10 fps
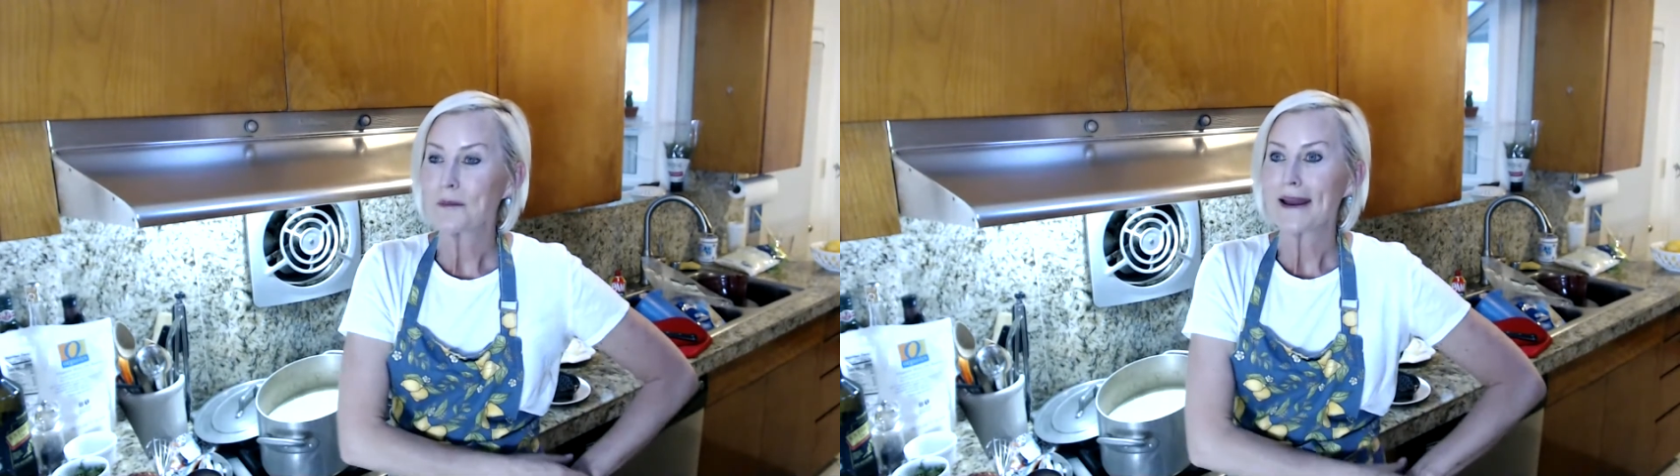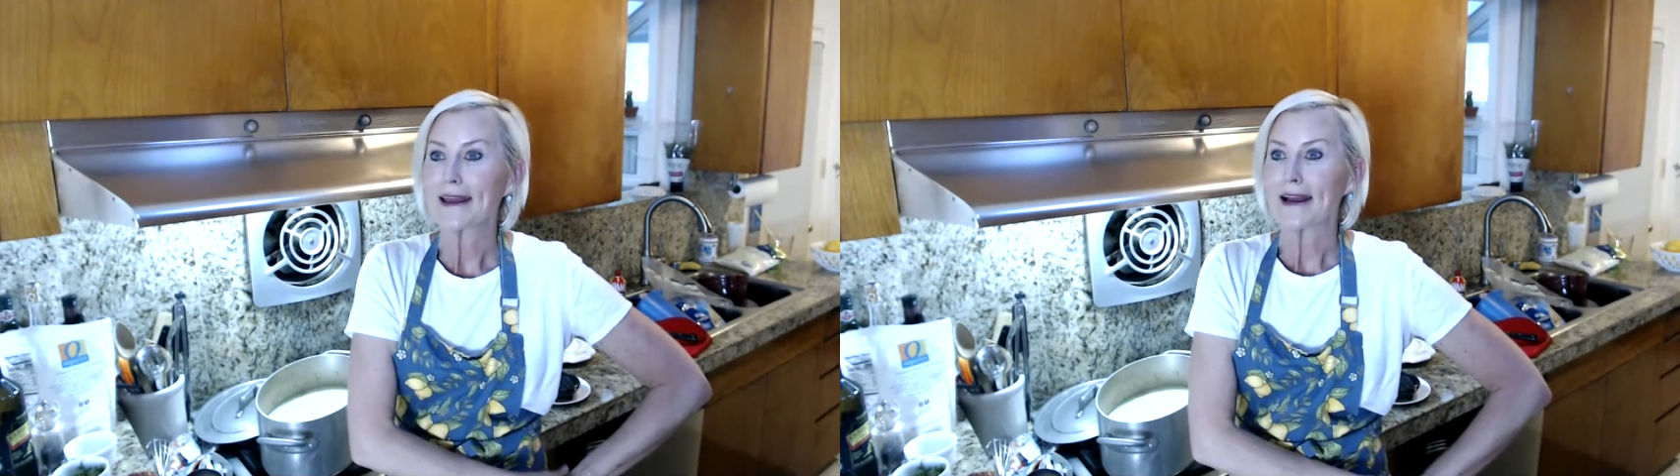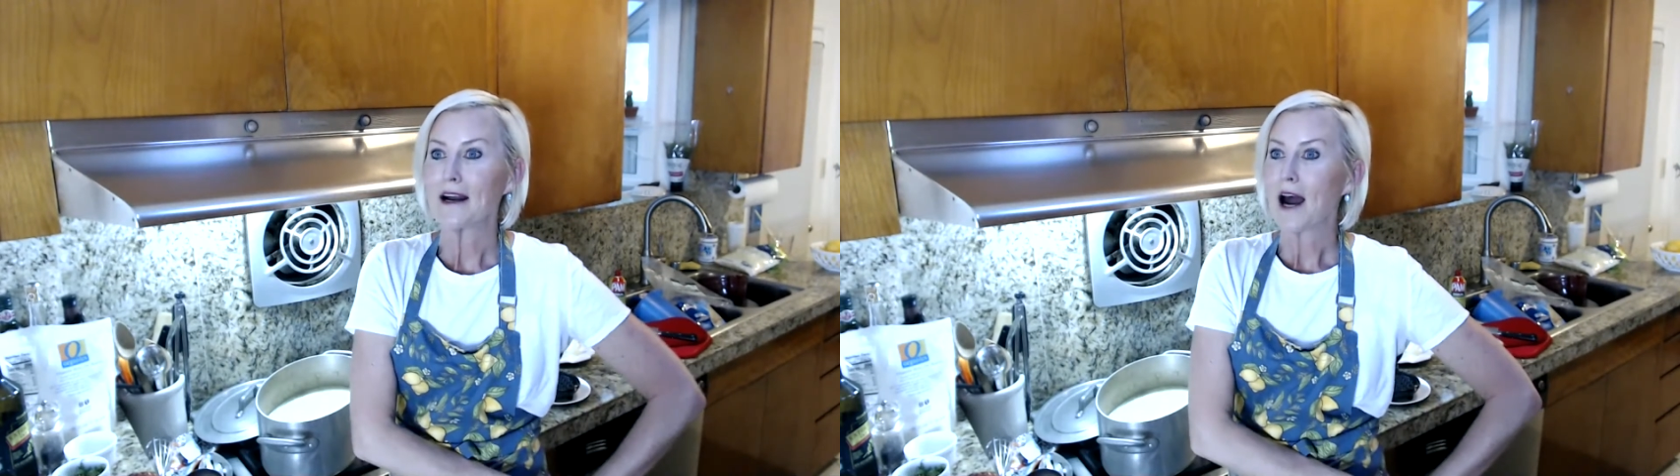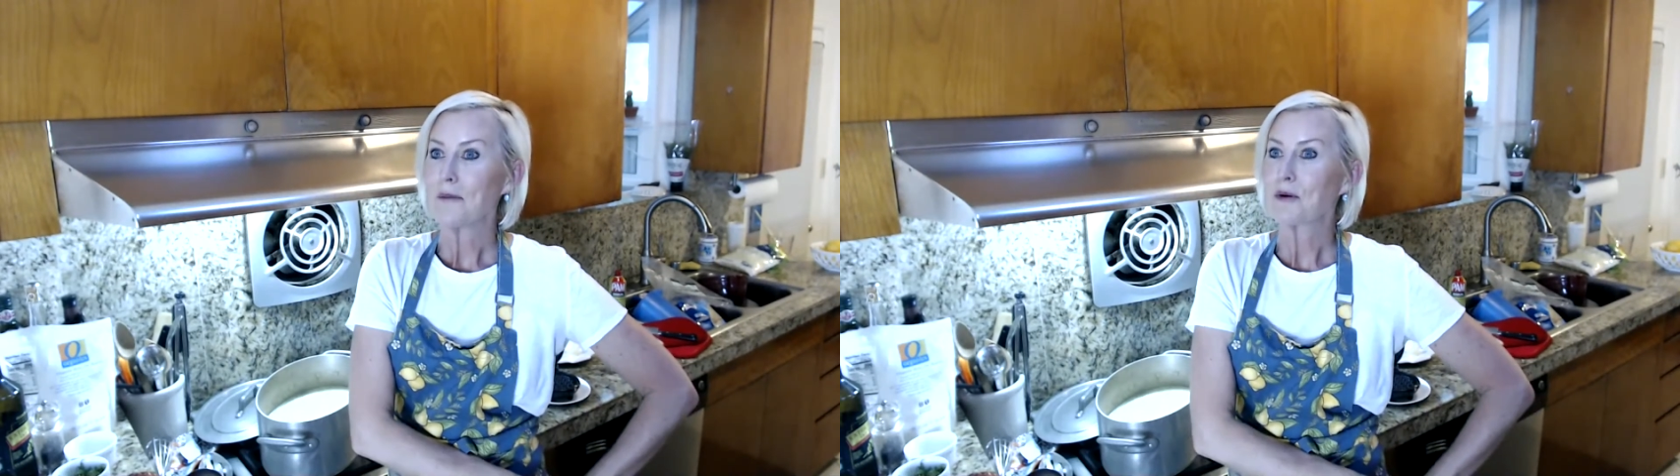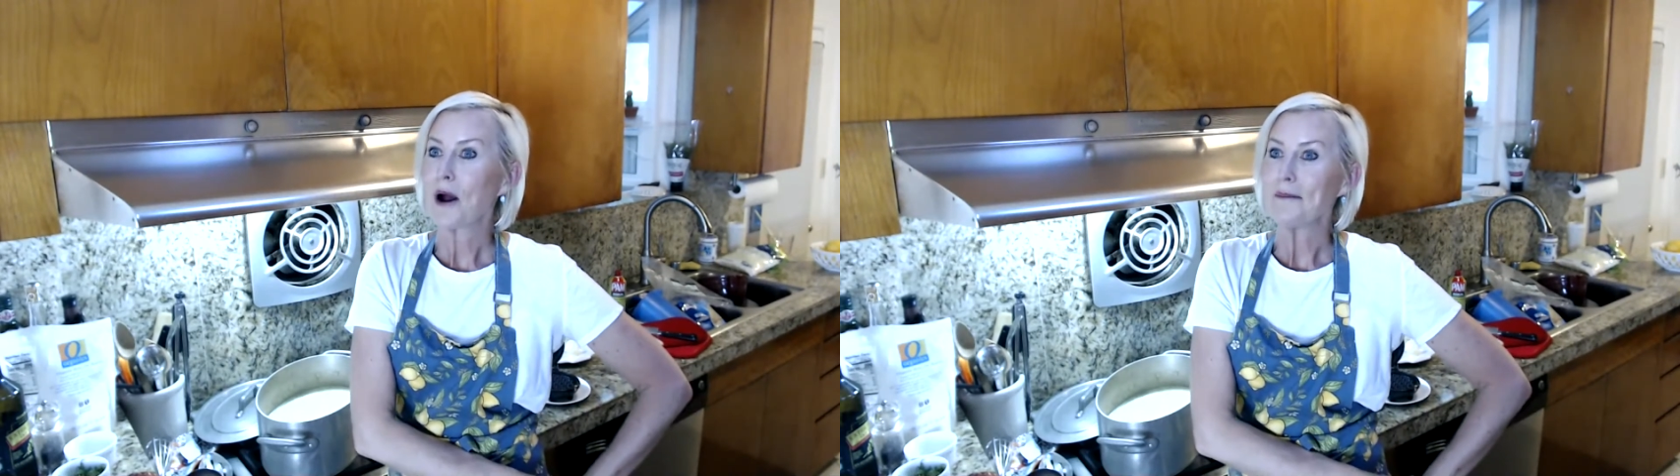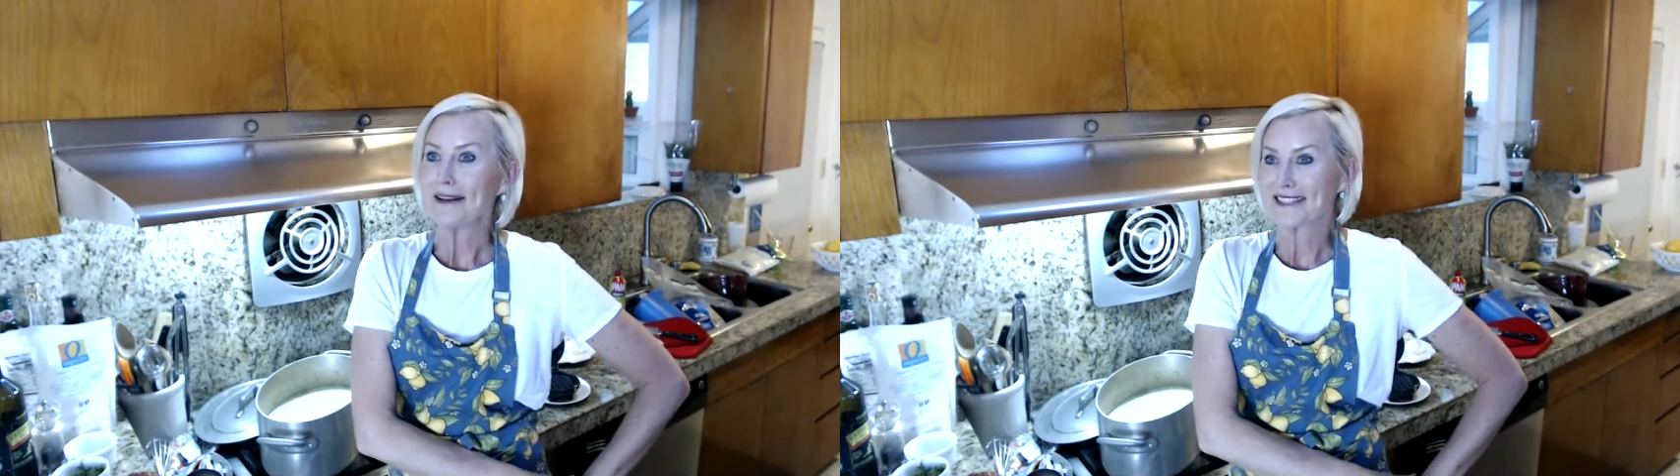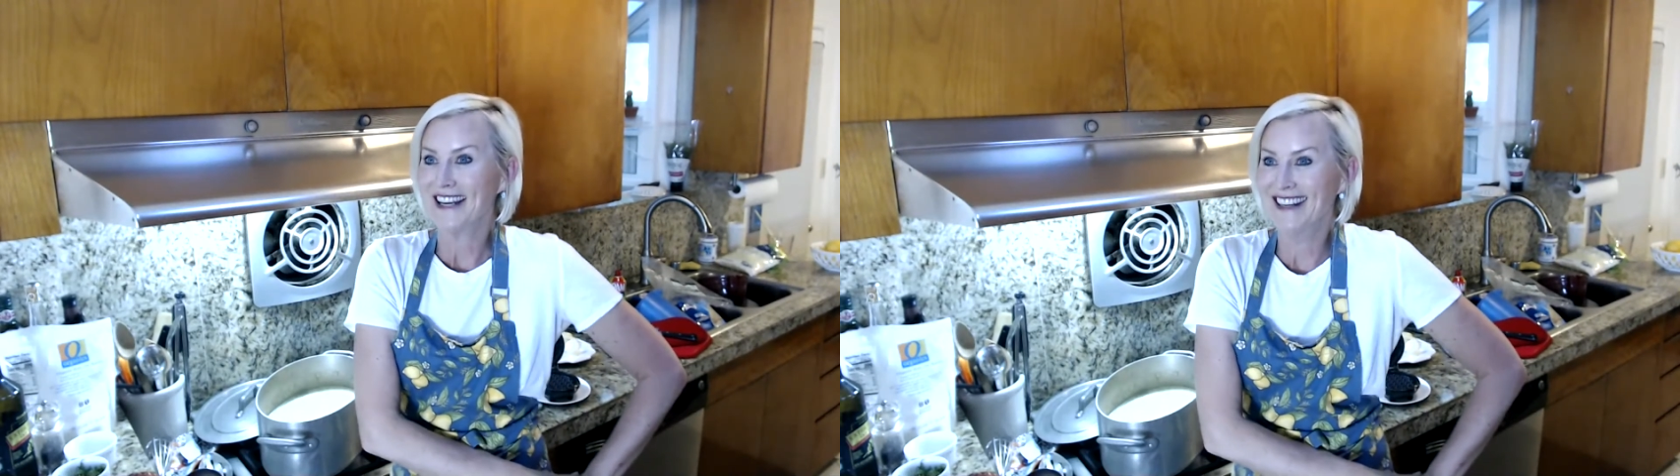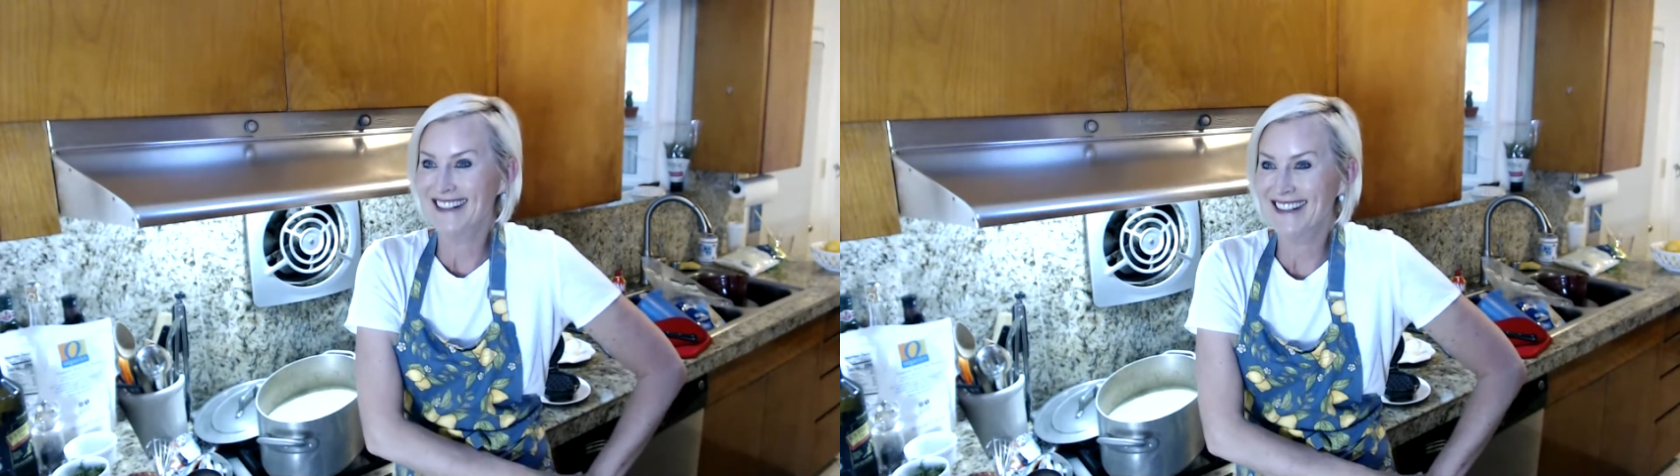we're making, I promise.